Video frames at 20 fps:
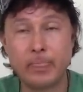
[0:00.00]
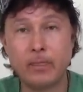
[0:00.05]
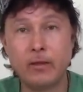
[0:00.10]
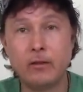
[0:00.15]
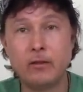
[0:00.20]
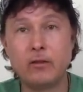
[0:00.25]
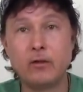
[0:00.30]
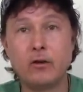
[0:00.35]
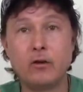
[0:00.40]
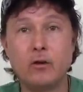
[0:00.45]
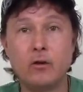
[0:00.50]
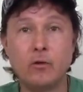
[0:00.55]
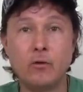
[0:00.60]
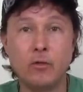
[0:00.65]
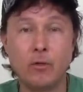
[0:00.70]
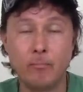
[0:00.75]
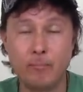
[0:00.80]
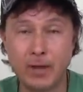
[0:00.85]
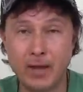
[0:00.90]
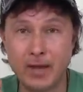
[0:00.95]
You know,
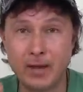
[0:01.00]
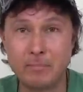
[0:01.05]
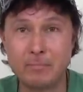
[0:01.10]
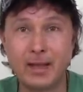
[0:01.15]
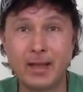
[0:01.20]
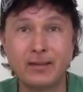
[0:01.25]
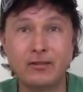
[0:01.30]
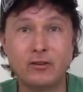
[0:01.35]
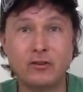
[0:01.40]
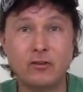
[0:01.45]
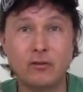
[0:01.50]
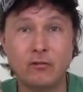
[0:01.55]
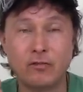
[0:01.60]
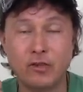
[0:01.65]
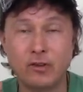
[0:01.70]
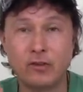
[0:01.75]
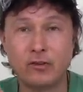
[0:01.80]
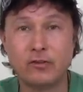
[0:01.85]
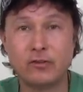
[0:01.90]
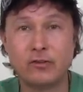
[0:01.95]
the main message of
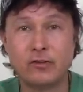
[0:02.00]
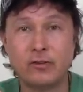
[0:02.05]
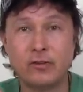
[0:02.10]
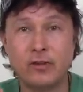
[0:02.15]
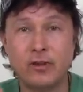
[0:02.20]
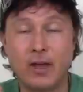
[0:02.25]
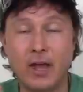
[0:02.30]
this